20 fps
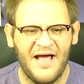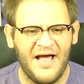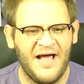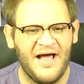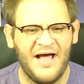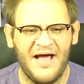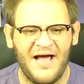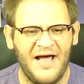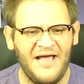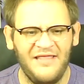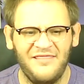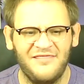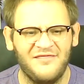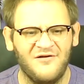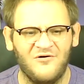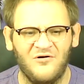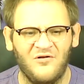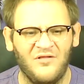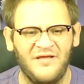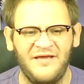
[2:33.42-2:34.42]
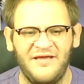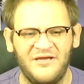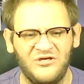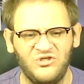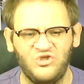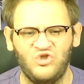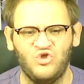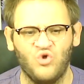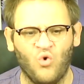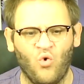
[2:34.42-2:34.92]
I thoroughly
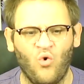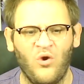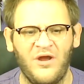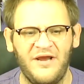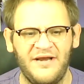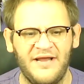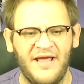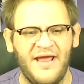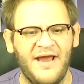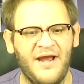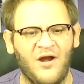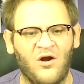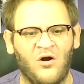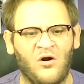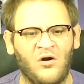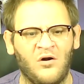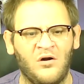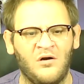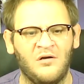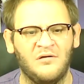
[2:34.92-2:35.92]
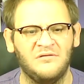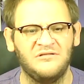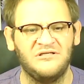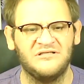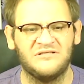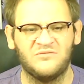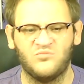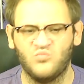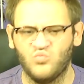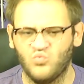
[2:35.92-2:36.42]
enjoyed Air,
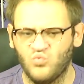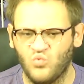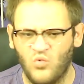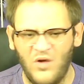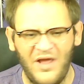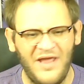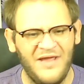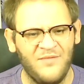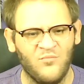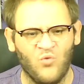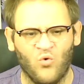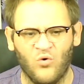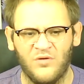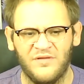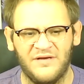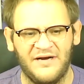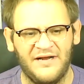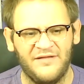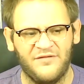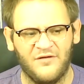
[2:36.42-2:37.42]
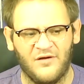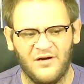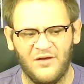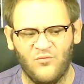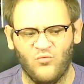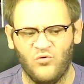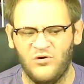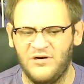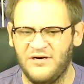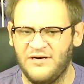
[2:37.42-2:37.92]
just way more than I thought I
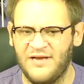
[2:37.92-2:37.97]
would.